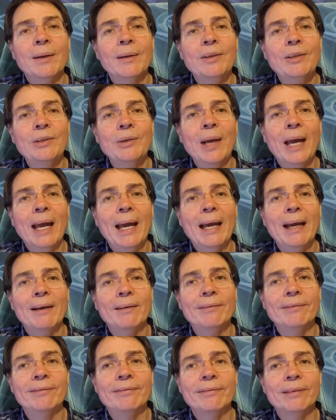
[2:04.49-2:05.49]
you
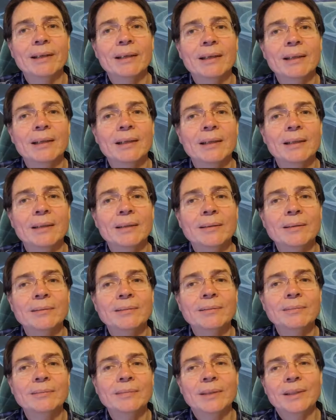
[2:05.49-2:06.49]
have
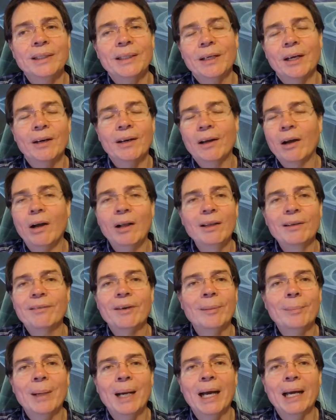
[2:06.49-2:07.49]
in all of
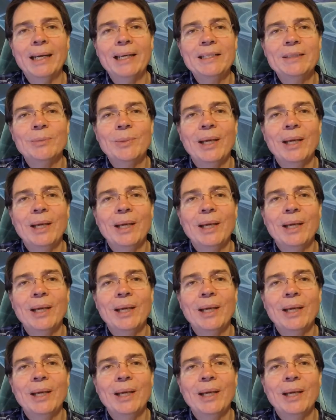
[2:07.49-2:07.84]
our bodies,